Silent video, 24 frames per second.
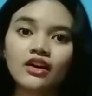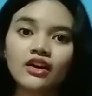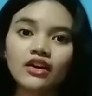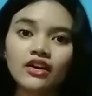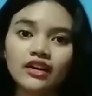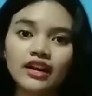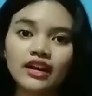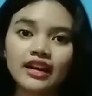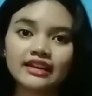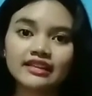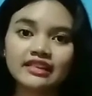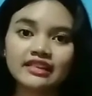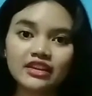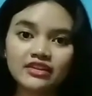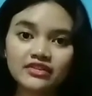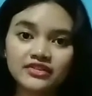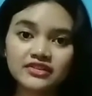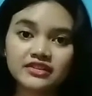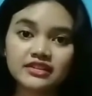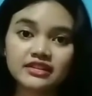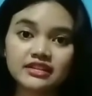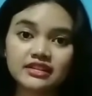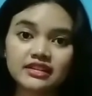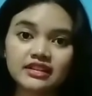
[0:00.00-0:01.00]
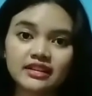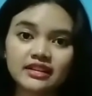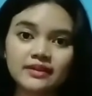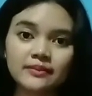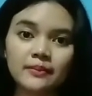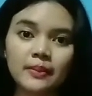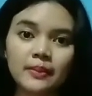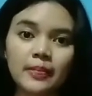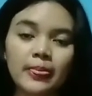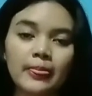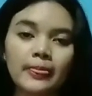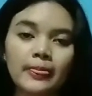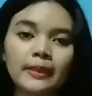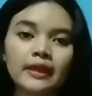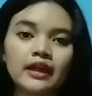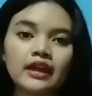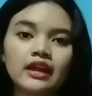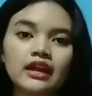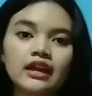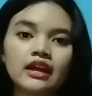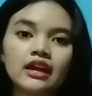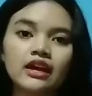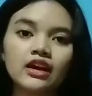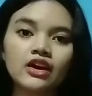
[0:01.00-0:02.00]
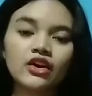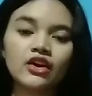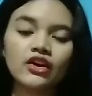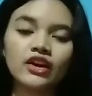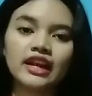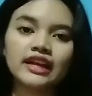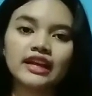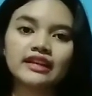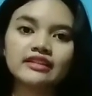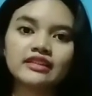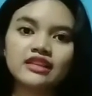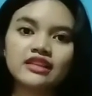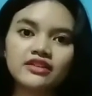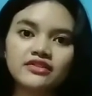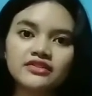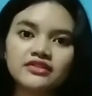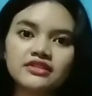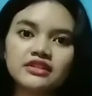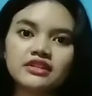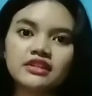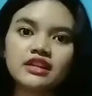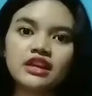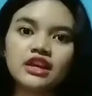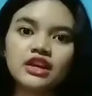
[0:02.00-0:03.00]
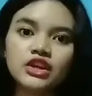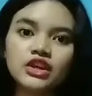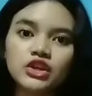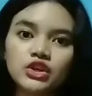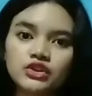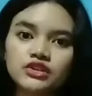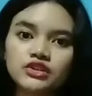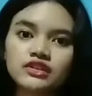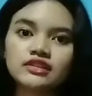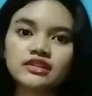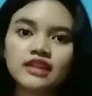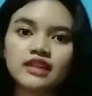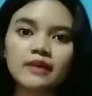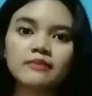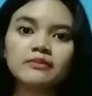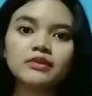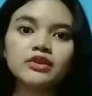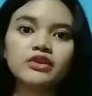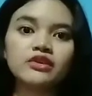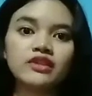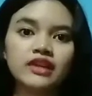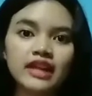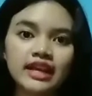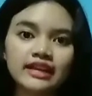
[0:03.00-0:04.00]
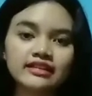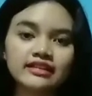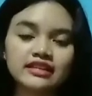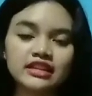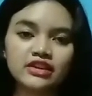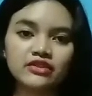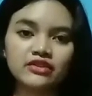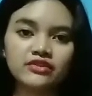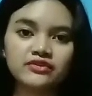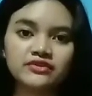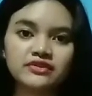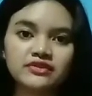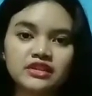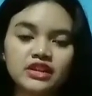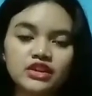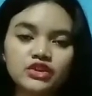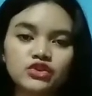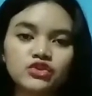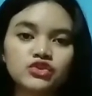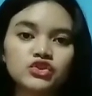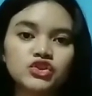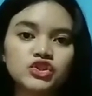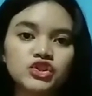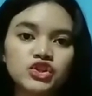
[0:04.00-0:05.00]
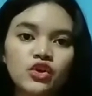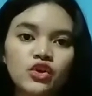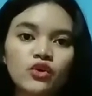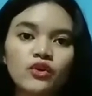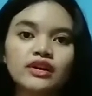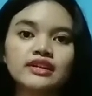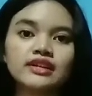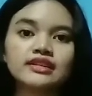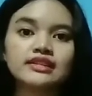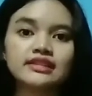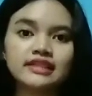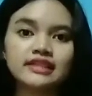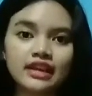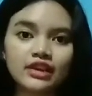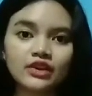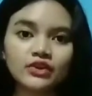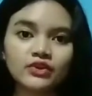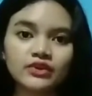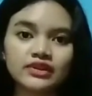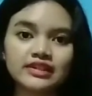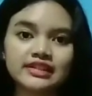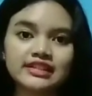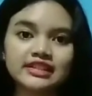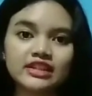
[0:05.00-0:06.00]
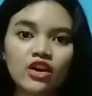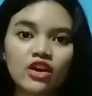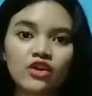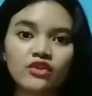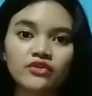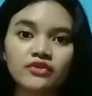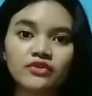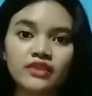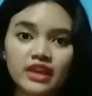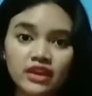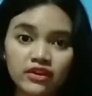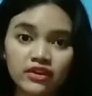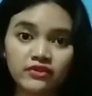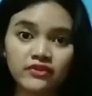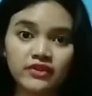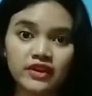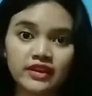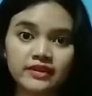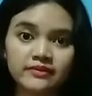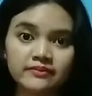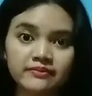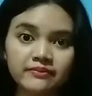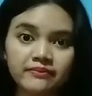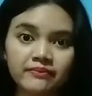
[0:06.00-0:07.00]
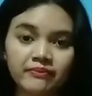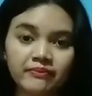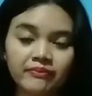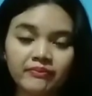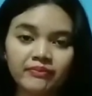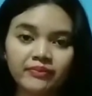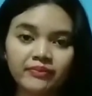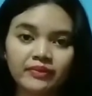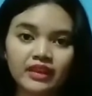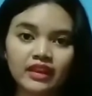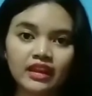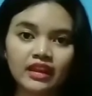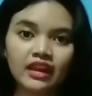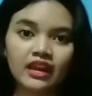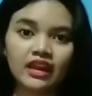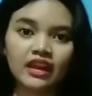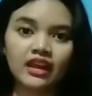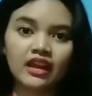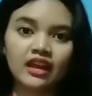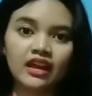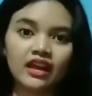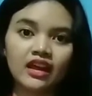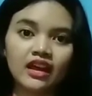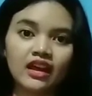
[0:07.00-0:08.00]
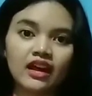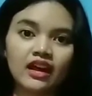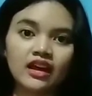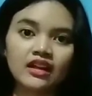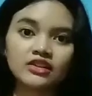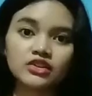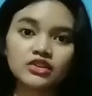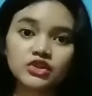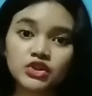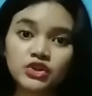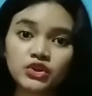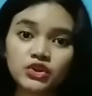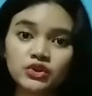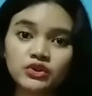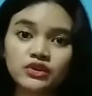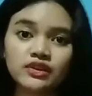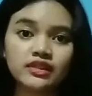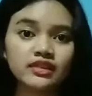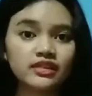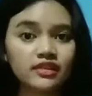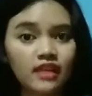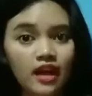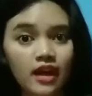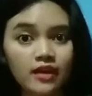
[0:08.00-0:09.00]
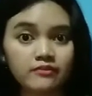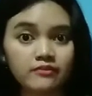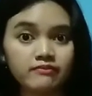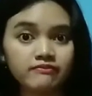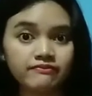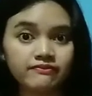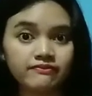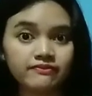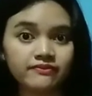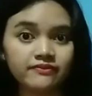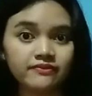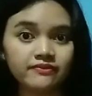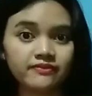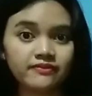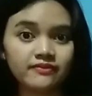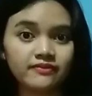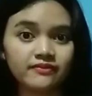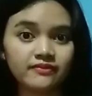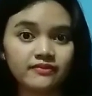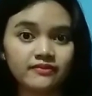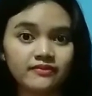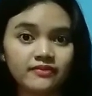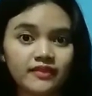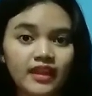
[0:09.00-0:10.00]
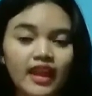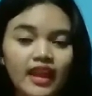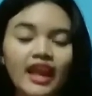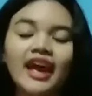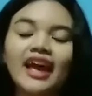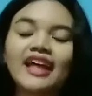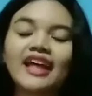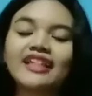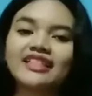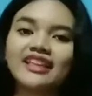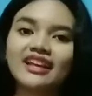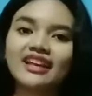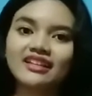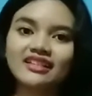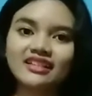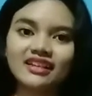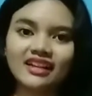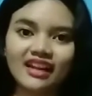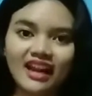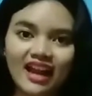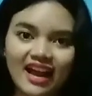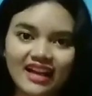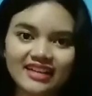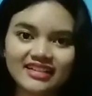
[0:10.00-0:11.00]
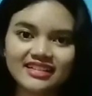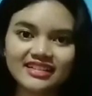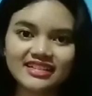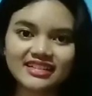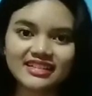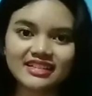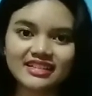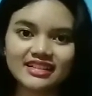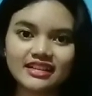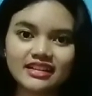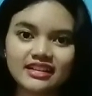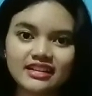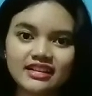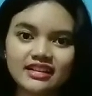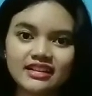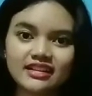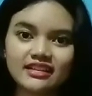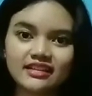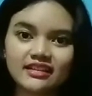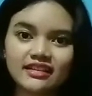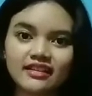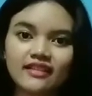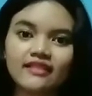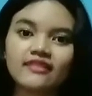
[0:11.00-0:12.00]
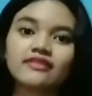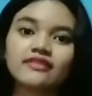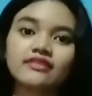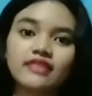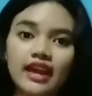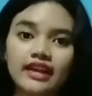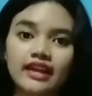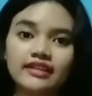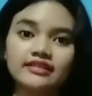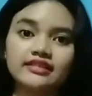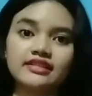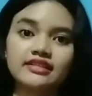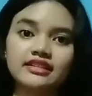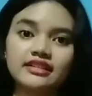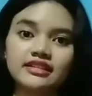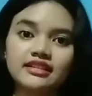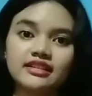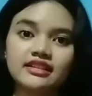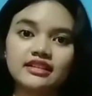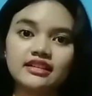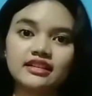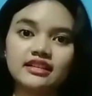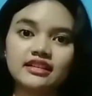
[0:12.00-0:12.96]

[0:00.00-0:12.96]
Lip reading: Connectives. Connectives use time connectives to show a sequence of events through time. And then the last, tense.